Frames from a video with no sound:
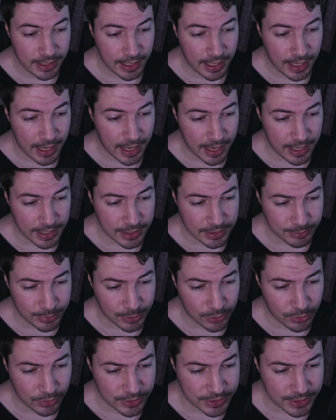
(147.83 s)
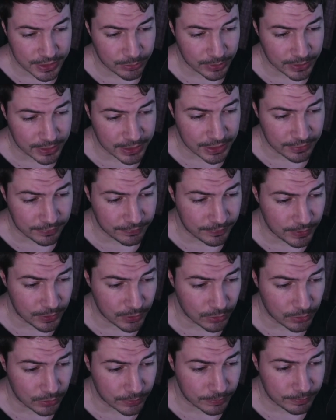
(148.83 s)
as because it will give
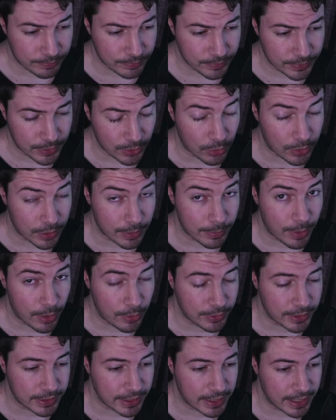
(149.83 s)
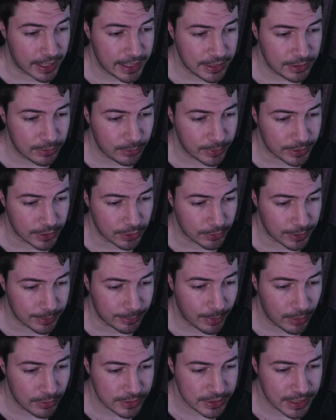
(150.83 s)
you your opponent rent when you
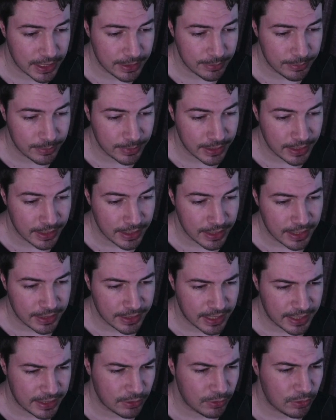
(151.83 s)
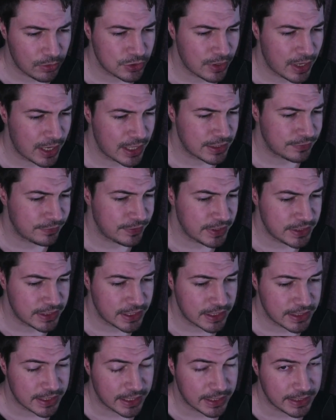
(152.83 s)
repost them. Then it also has
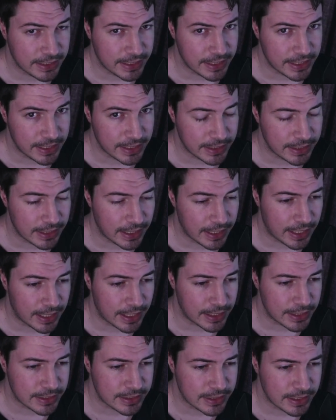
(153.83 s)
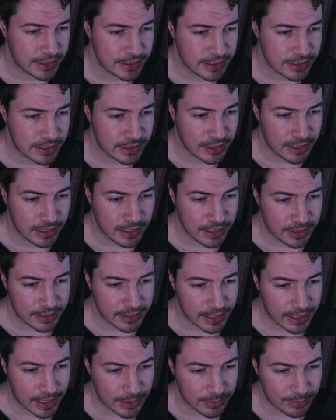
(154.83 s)
vicious and keen, and since
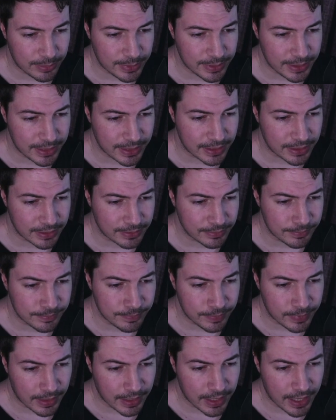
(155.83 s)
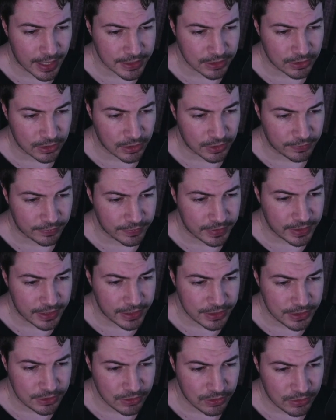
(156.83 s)
the rapier has a lot of
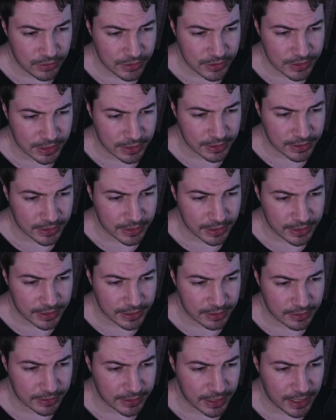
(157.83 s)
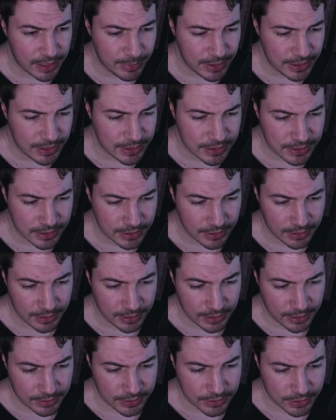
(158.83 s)
crit chance and critical damage,
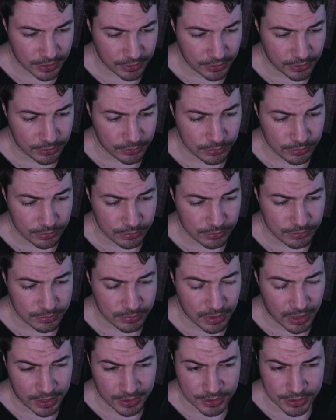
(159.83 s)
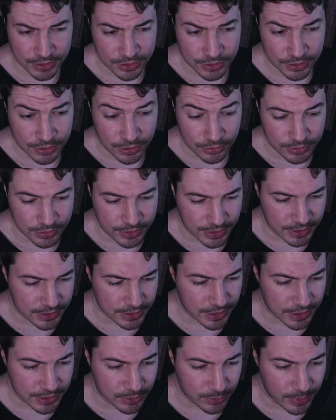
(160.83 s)
so I just chose this
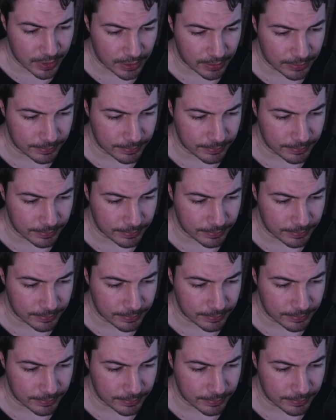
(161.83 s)
as well.